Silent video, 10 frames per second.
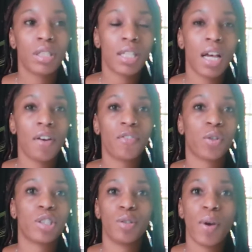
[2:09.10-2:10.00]
stuffed
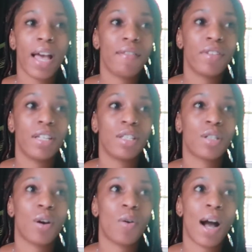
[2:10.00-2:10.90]
or too heavy,
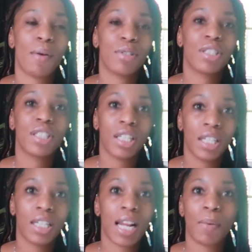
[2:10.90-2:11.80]
so I was
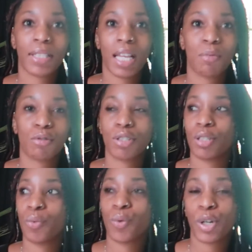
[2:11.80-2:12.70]
good. I was able
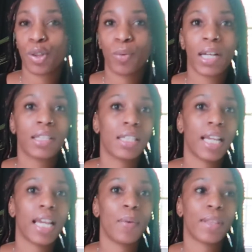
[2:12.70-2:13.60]
to work throughout the
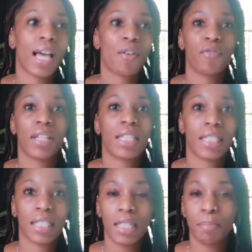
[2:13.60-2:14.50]
day without feeling
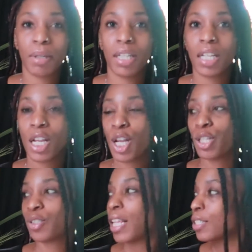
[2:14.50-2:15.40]
sleepy,
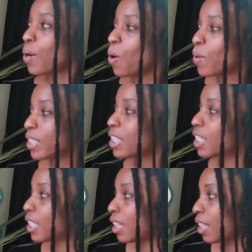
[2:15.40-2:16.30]
so that's always a
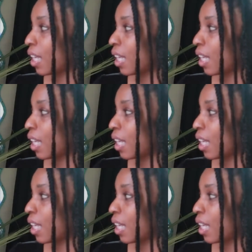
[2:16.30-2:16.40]
good